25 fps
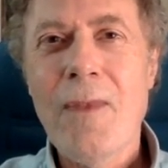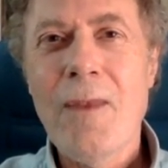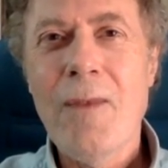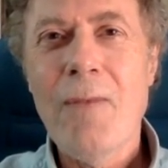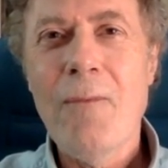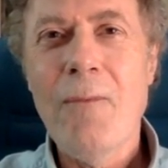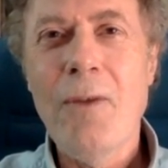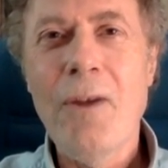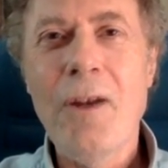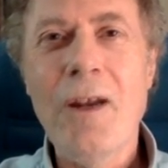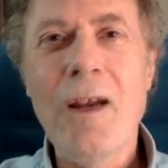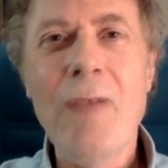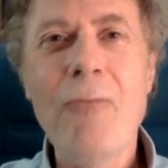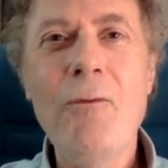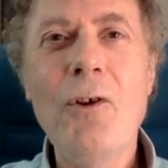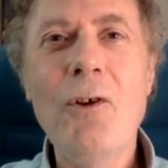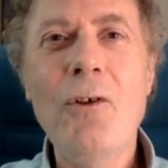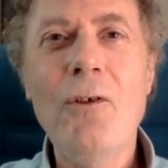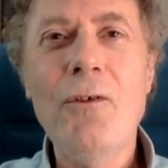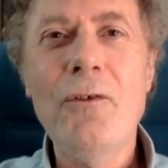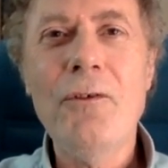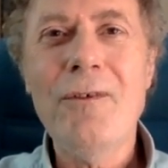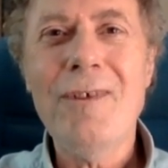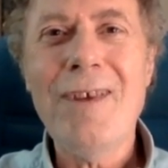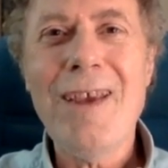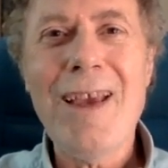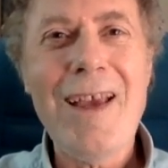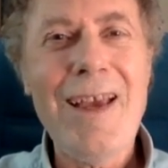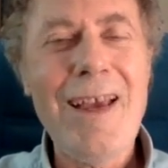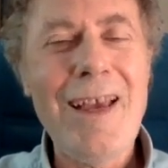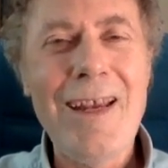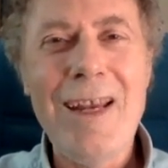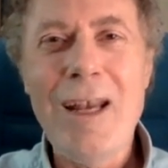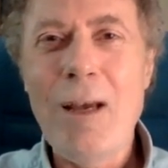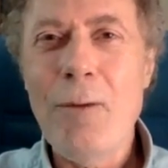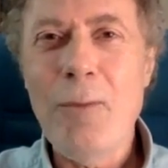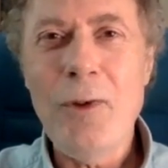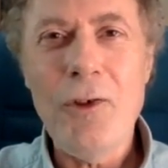But I'm not
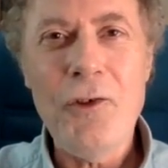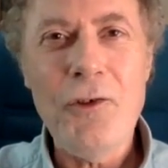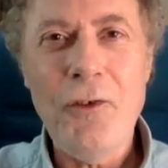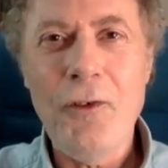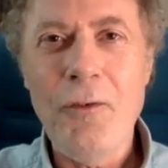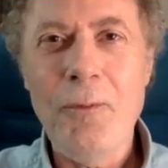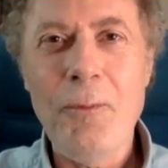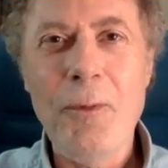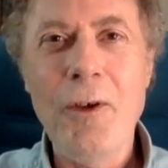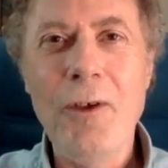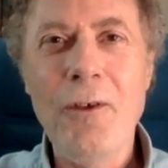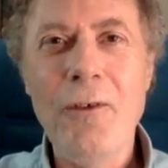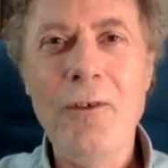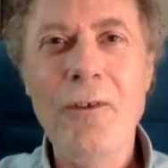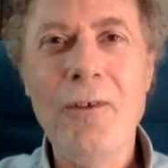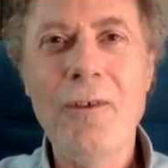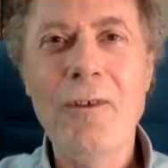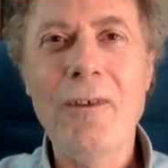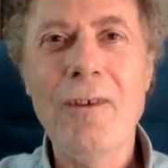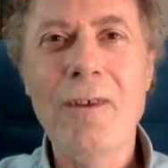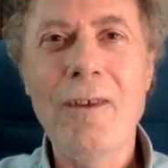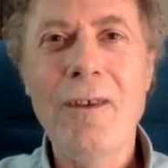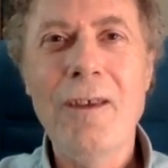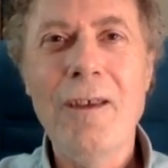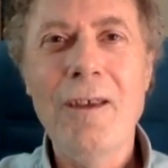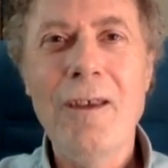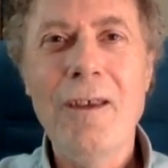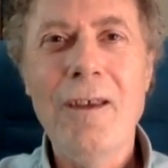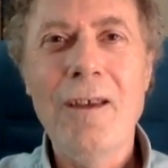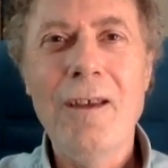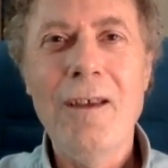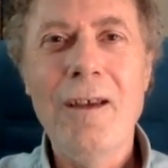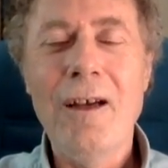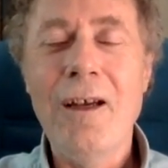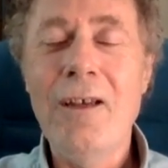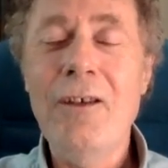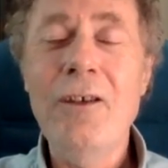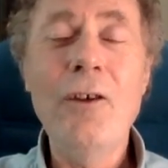an ambitious person.
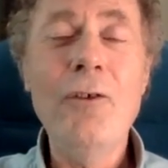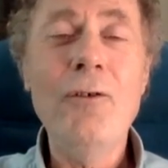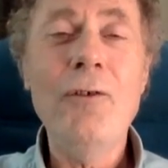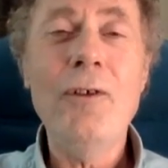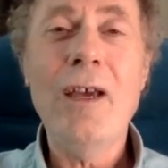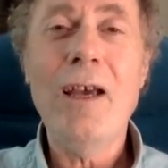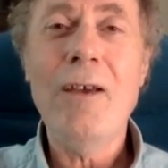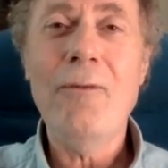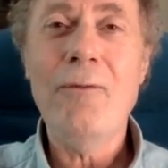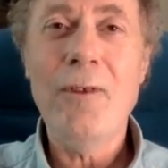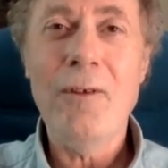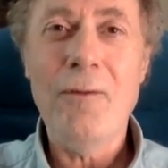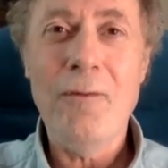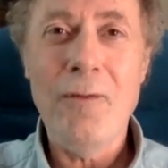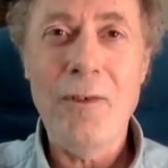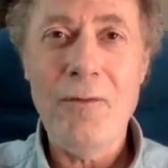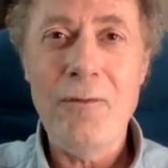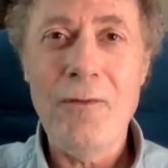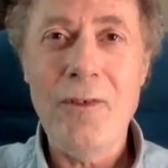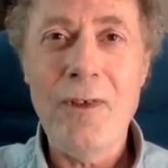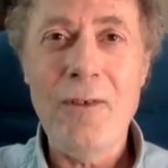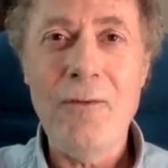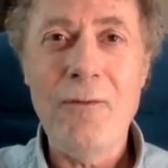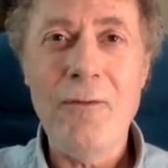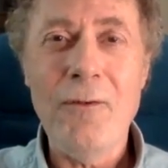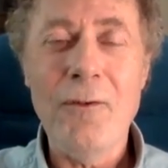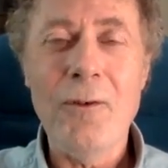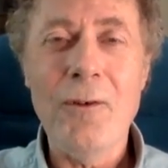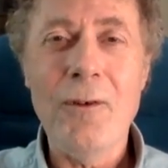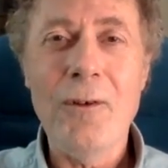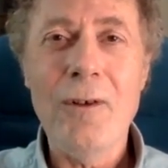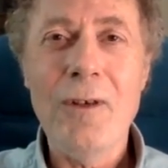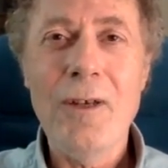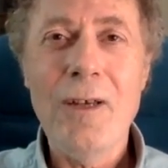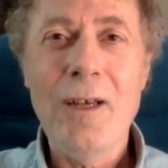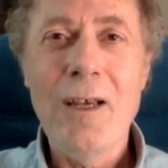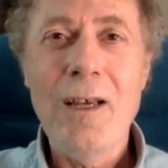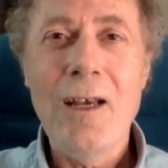I don't have the 54.
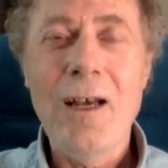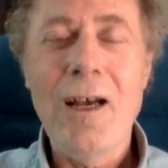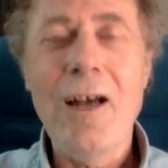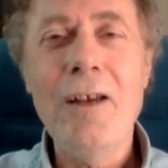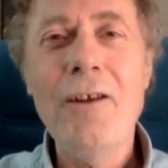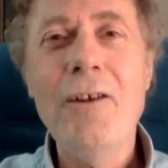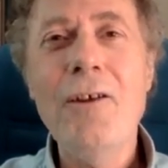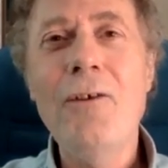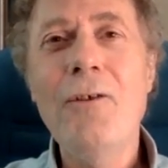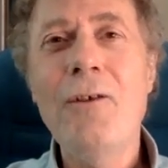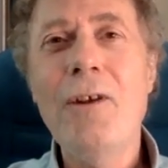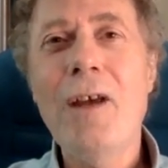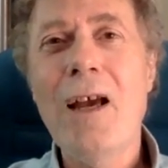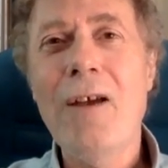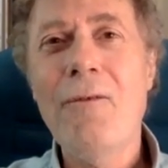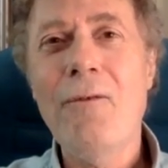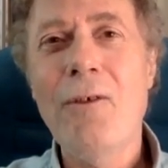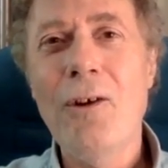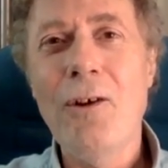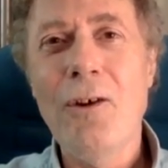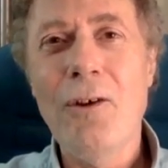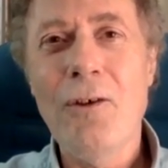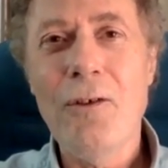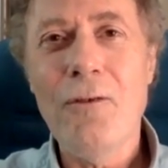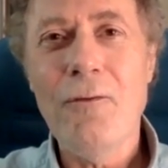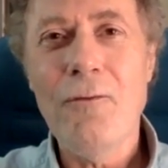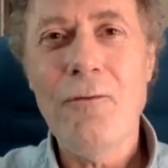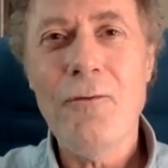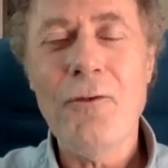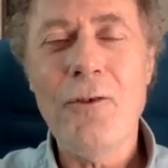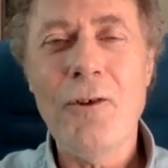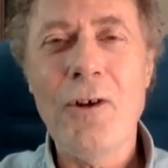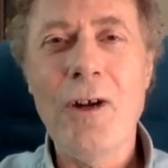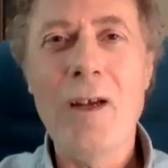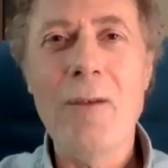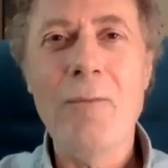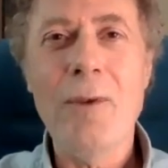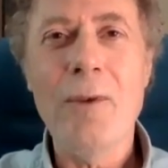I don't have a lot of
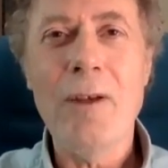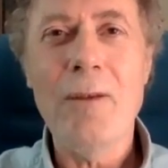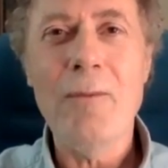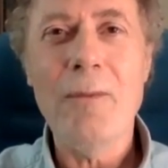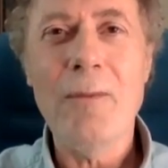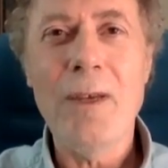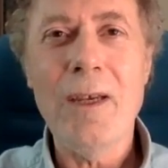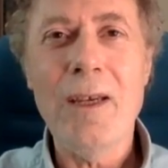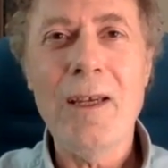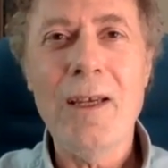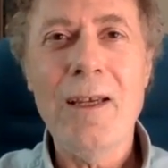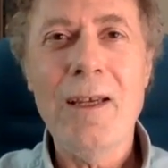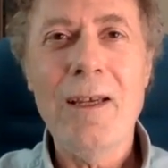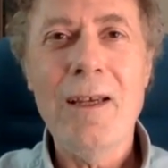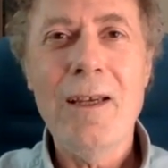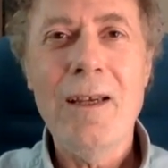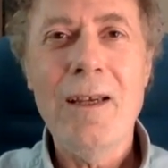tribe in me